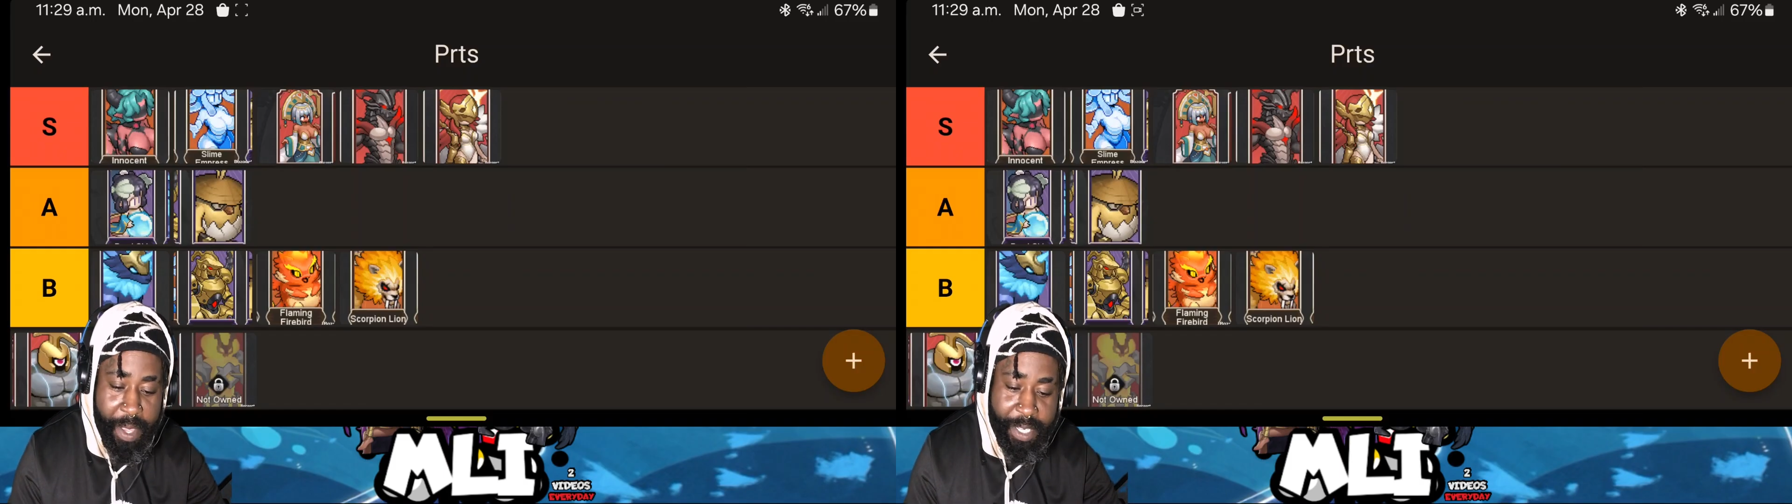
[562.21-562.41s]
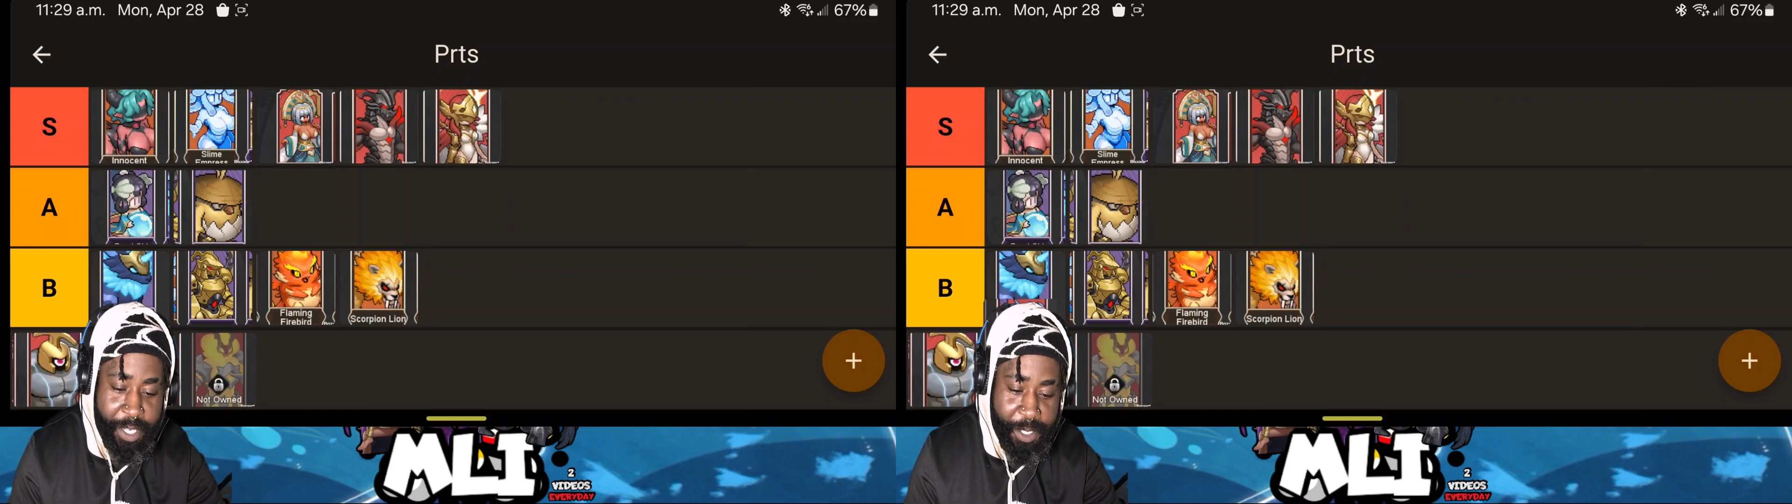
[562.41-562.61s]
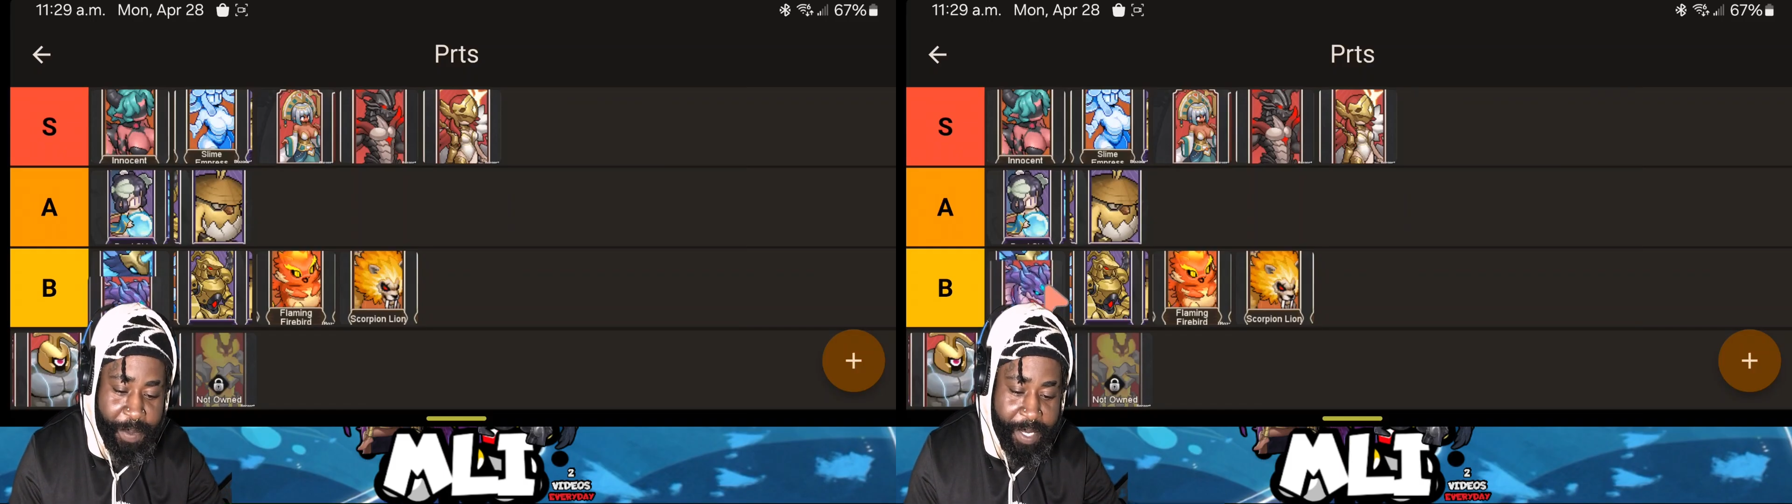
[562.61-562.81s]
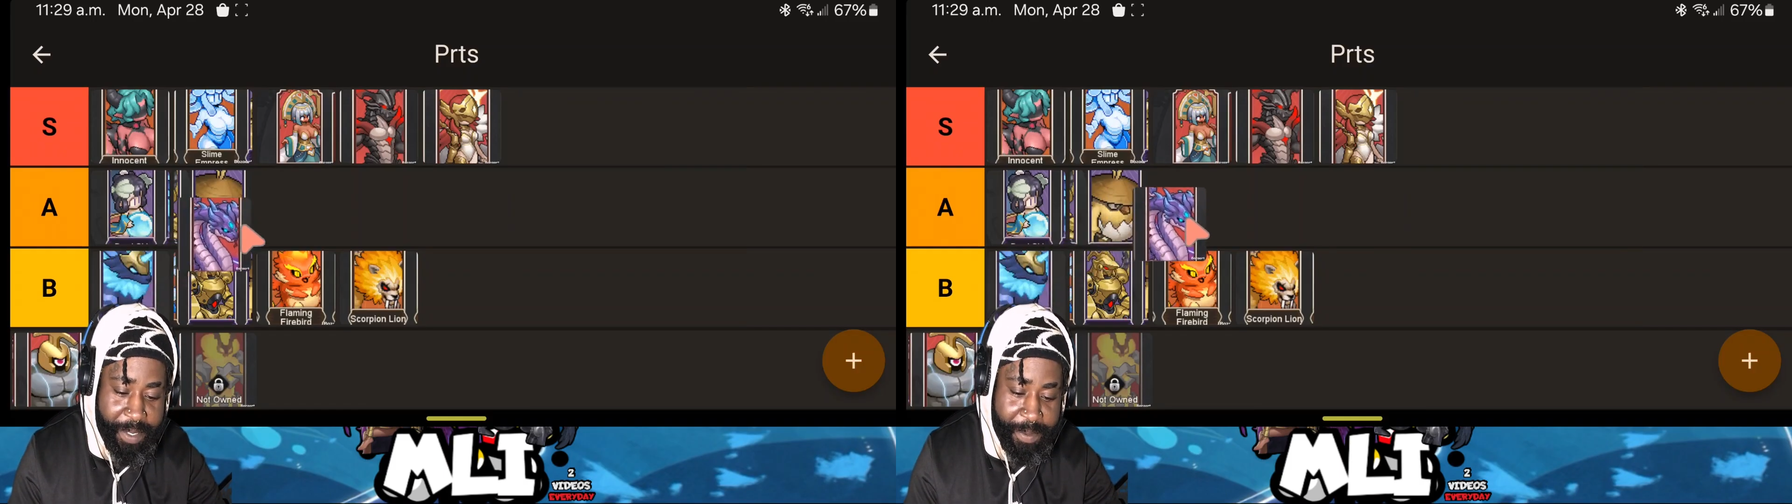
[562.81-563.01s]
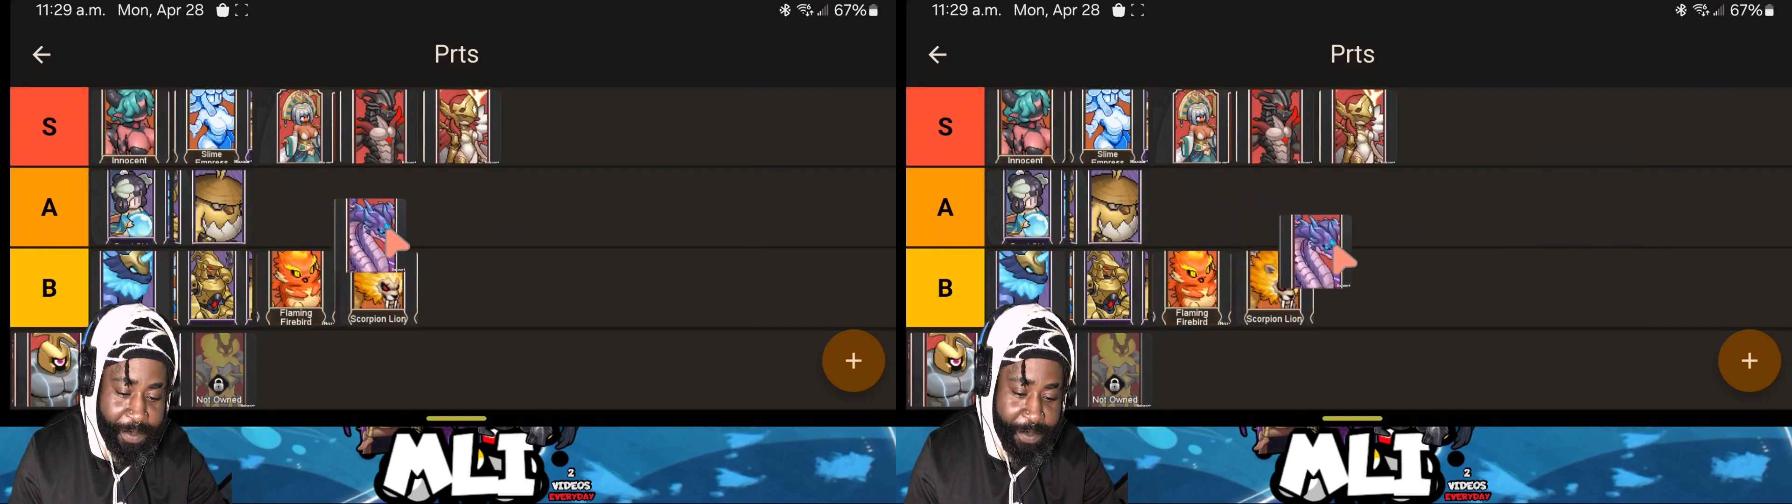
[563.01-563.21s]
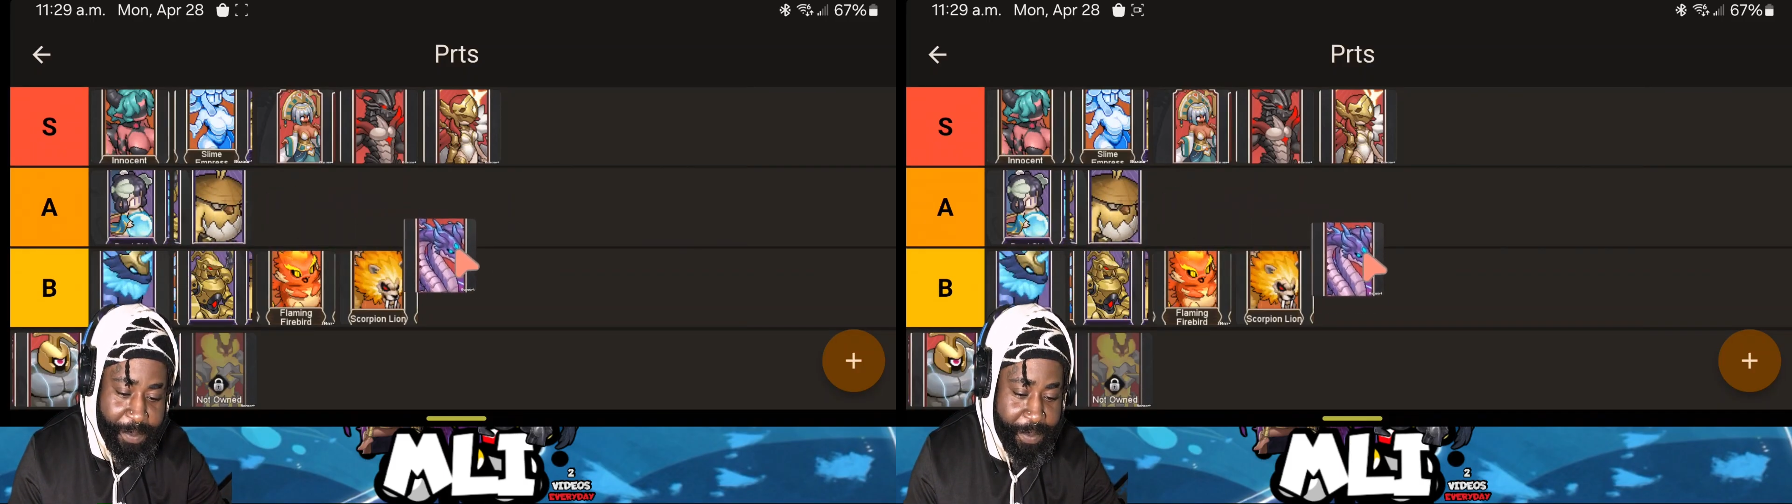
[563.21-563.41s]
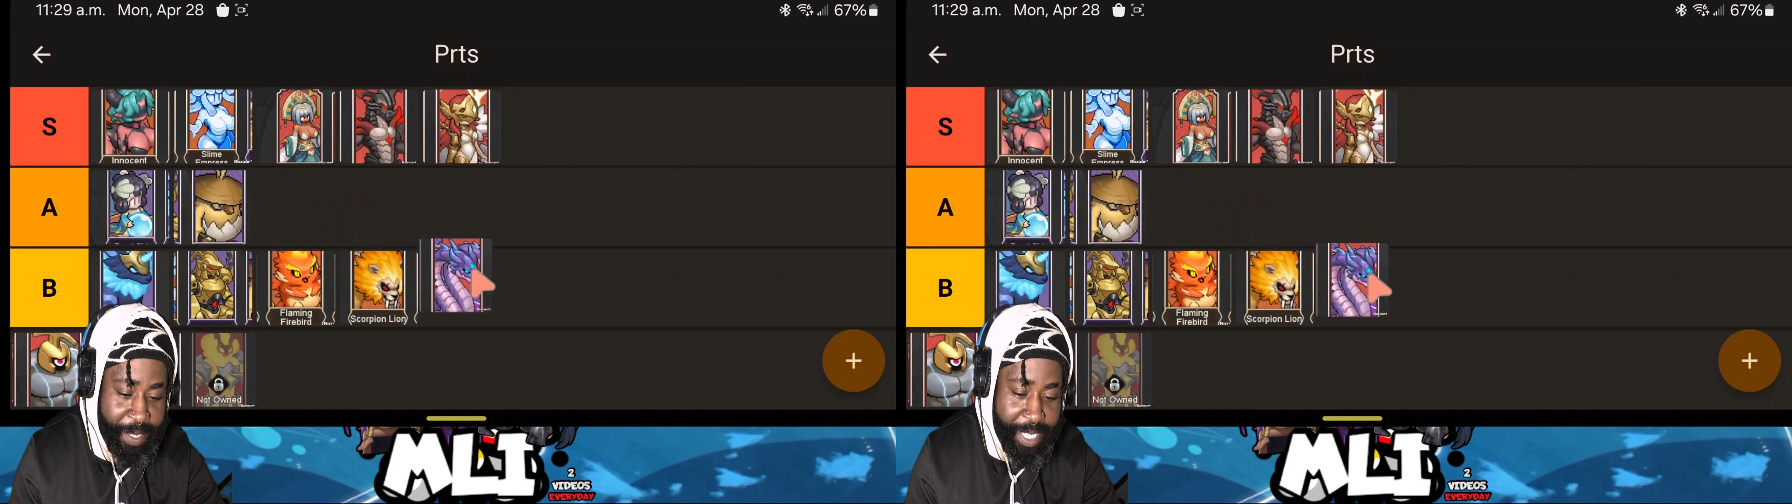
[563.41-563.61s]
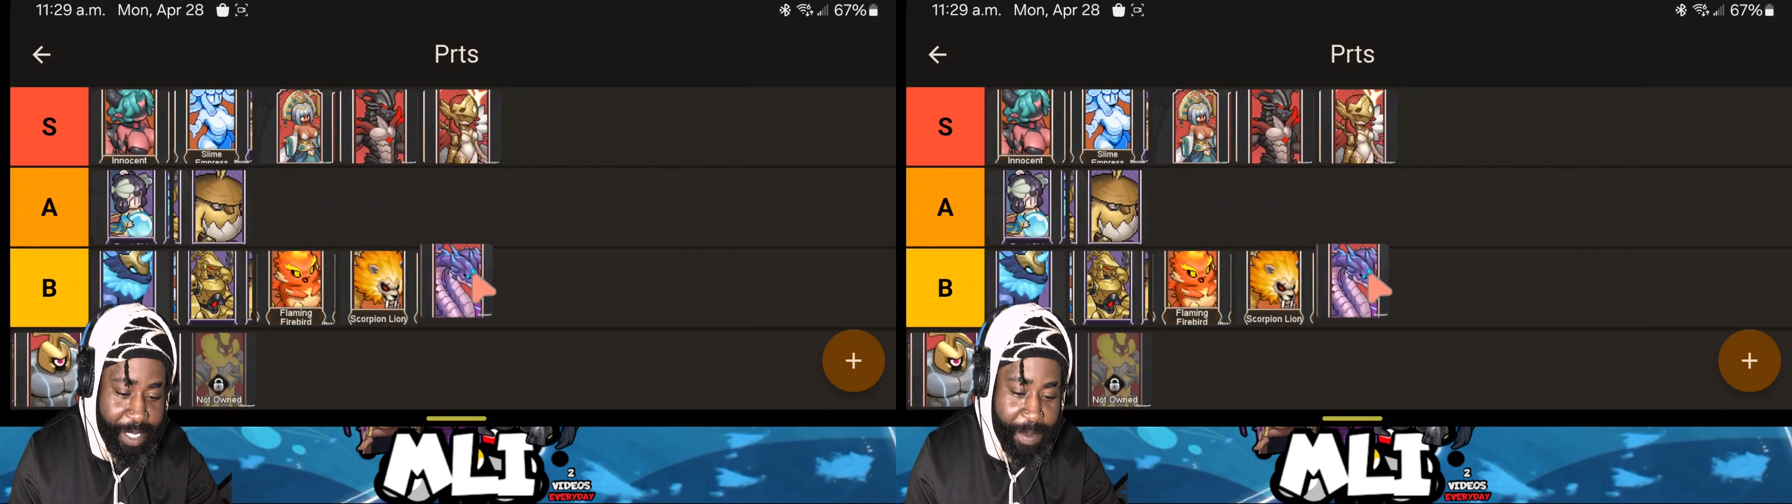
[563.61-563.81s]
Trust me,
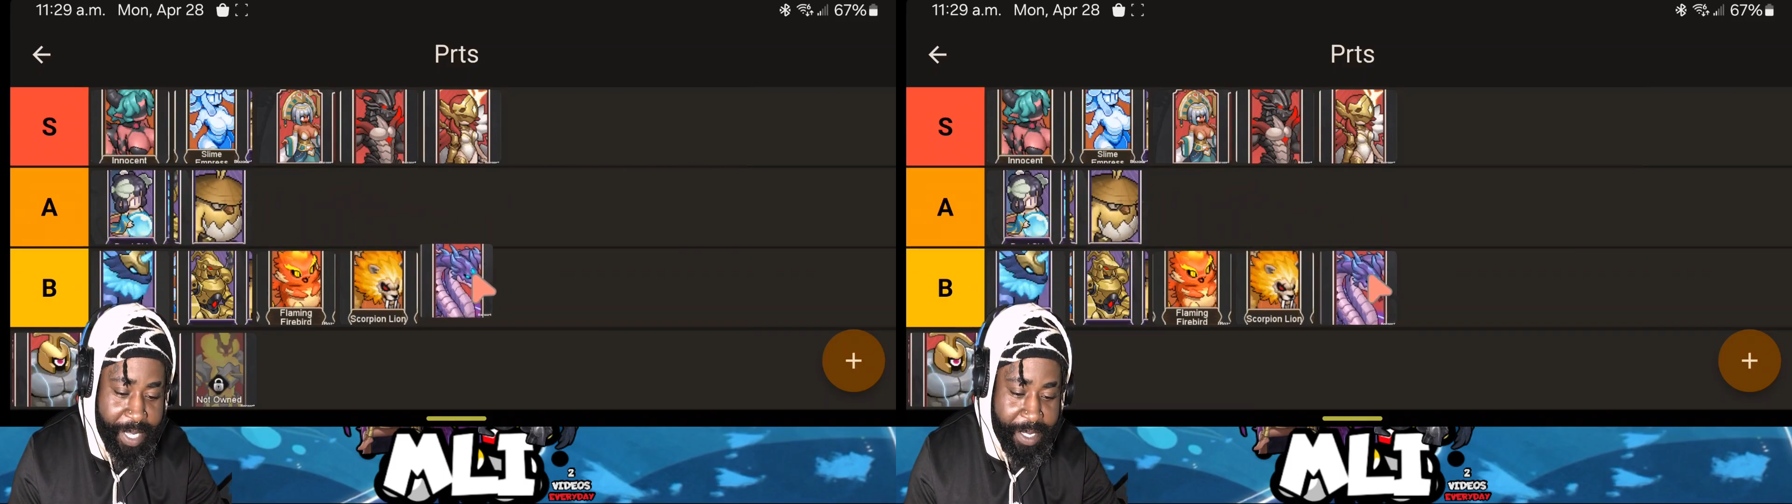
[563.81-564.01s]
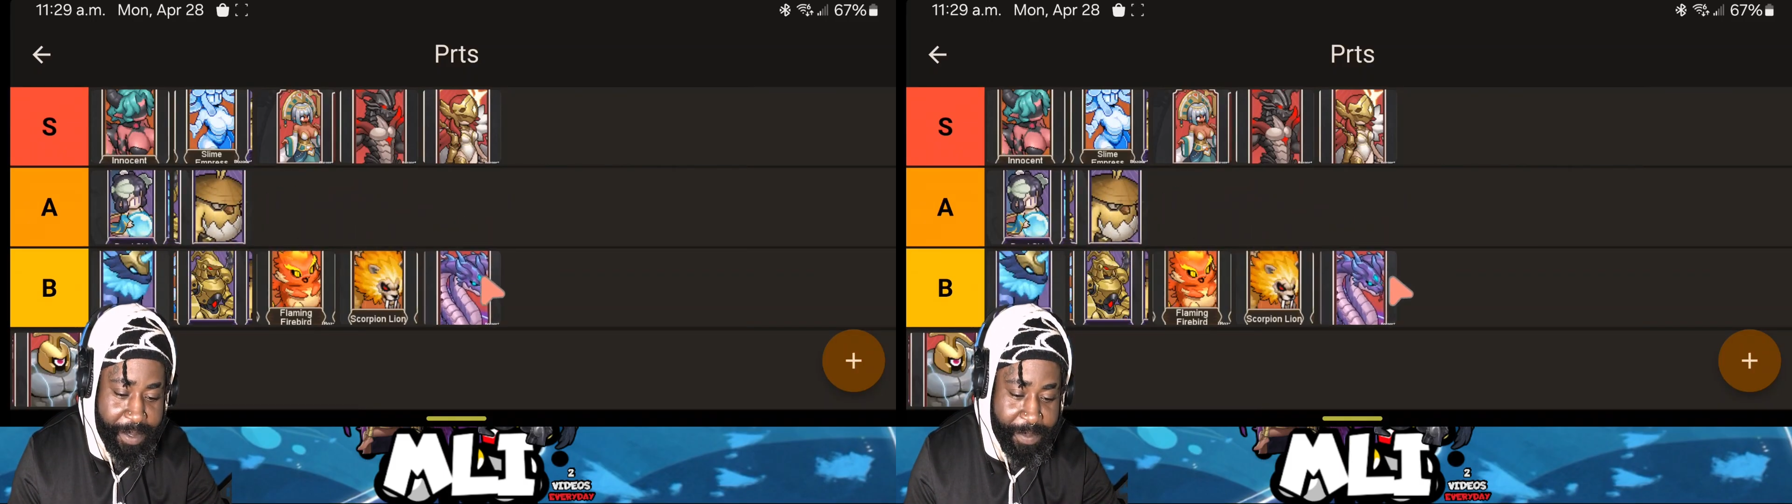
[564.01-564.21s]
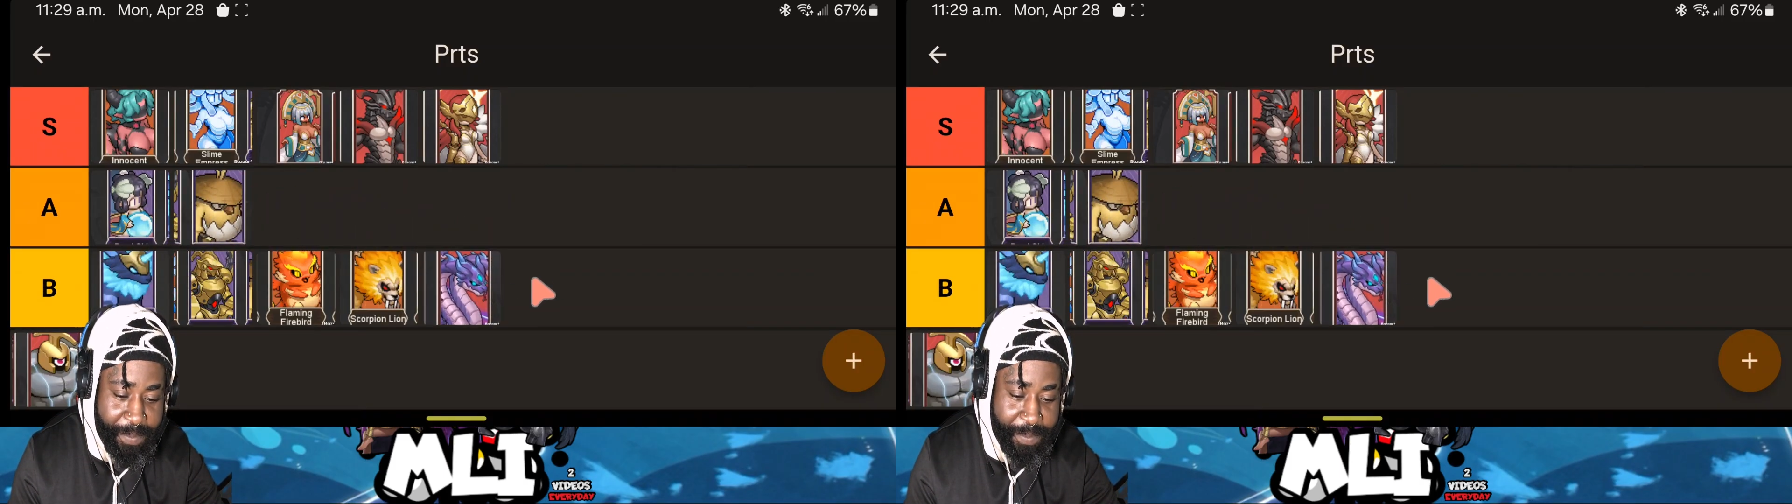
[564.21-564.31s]
he's a mess.